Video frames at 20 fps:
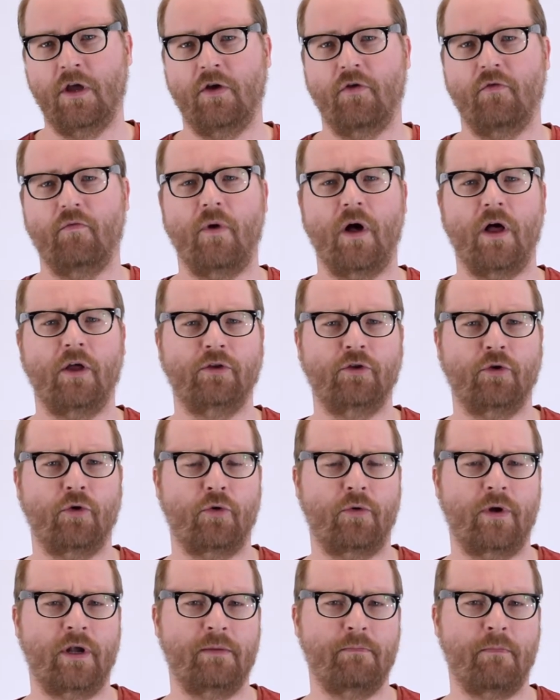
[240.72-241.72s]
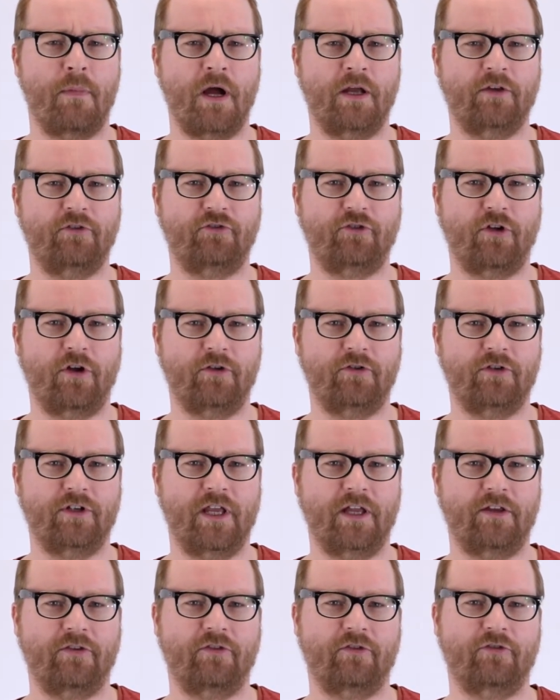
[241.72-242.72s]
While you already might start to
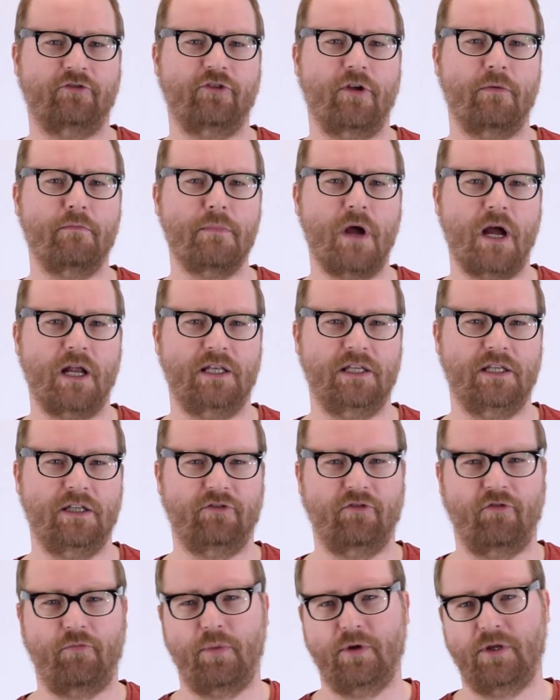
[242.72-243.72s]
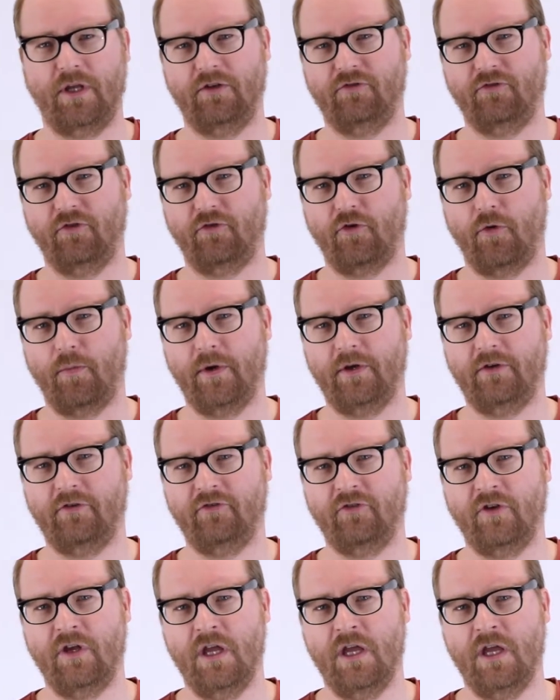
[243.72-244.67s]
get some ideas of potential topics,